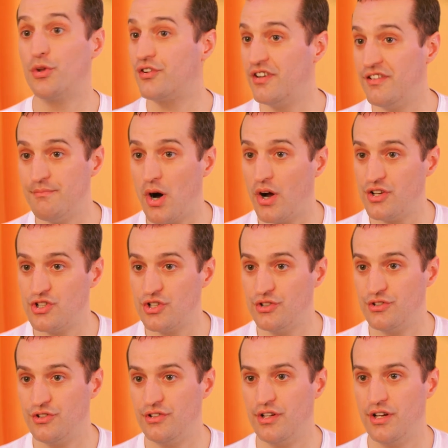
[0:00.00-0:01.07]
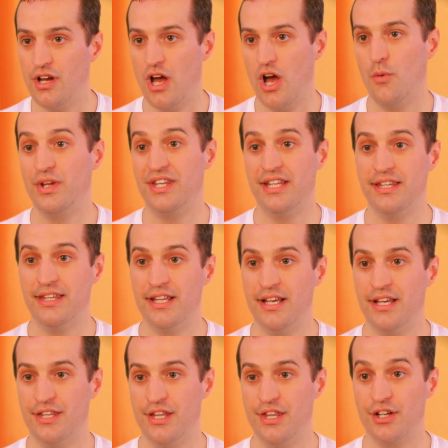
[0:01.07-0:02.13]
three of my children are within
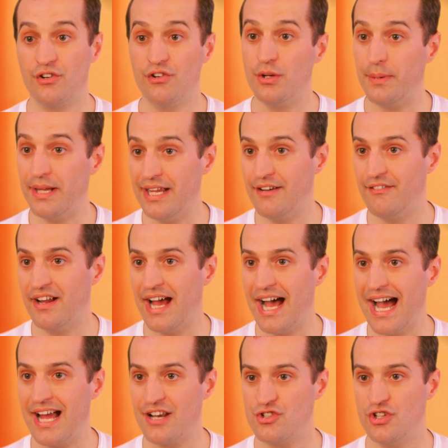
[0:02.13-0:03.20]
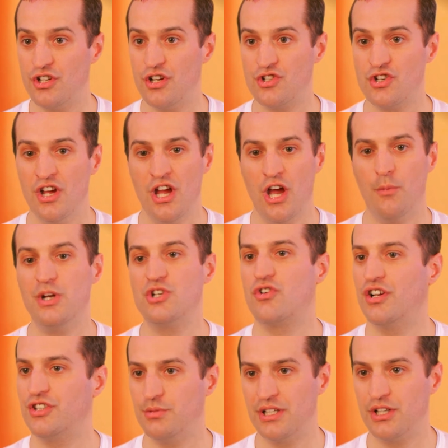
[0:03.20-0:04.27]
the, the, the group here at our church, and we
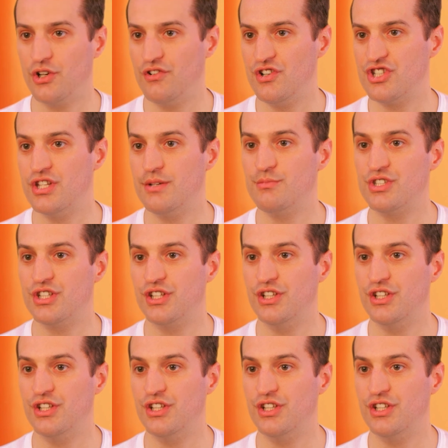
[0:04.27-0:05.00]
try to encourage them to